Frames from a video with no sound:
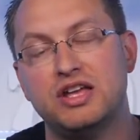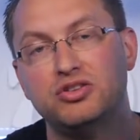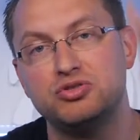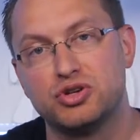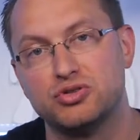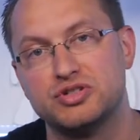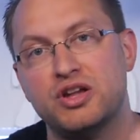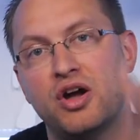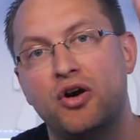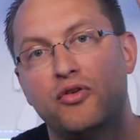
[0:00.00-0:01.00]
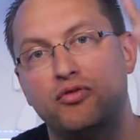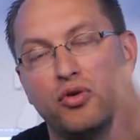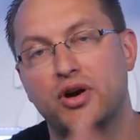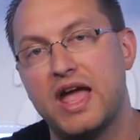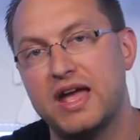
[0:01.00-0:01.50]
in New Jersey
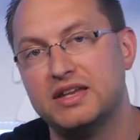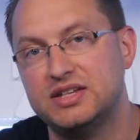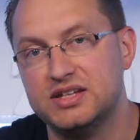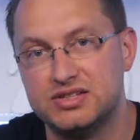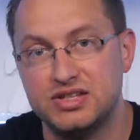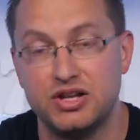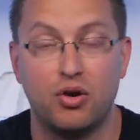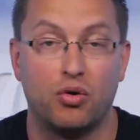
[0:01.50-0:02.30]
for an ATC,